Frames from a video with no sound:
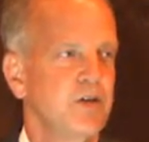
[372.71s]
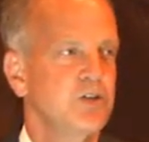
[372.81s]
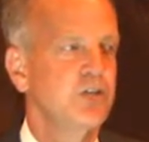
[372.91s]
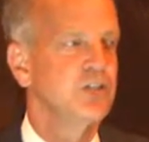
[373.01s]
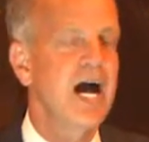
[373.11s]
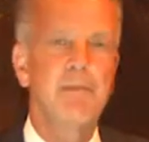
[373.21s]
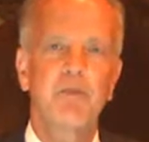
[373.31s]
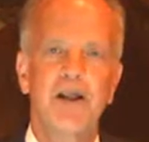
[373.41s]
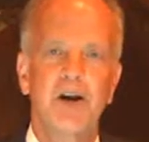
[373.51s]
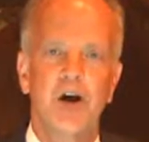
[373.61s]
She has
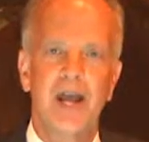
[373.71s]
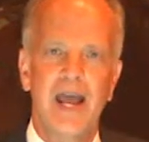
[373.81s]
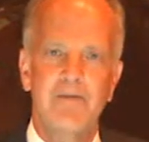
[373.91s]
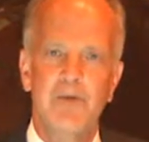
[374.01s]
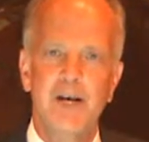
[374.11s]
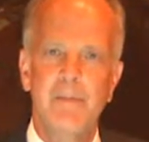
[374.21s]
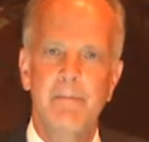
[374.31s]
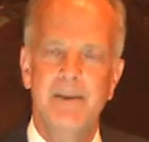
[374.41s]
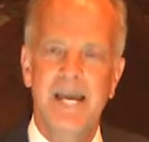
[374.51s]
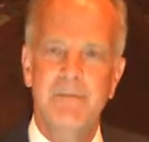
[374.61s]
operated on every
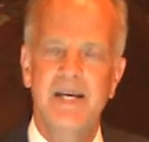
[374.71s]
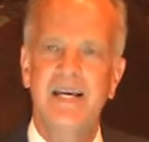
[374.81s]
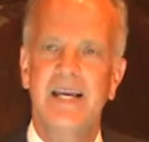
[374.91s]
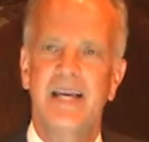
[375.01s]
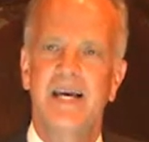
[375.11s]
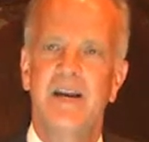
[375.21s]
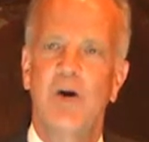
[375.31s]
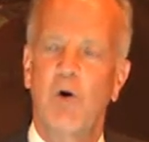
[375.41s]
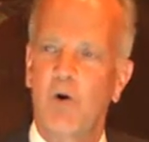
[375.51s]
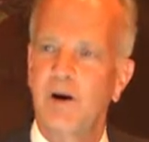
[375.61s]
baby in
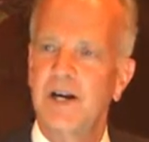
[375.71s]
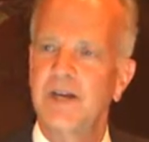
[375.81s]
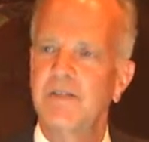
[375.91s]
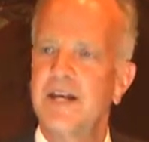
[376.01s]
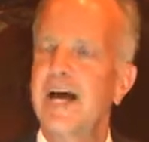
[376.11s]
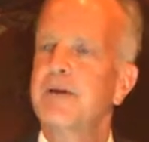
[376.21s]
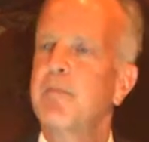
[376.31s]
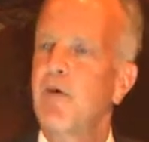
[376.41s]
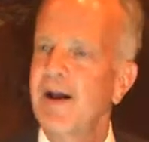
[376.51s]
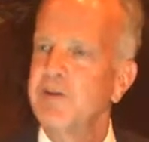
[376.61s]
Oregon that had a
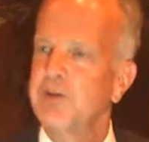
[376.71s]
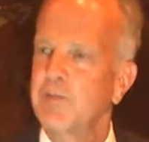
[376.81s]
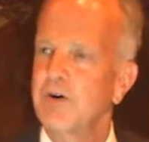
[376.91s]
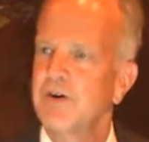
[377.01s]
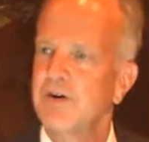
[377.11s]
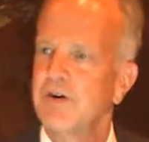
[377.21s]
brain tumor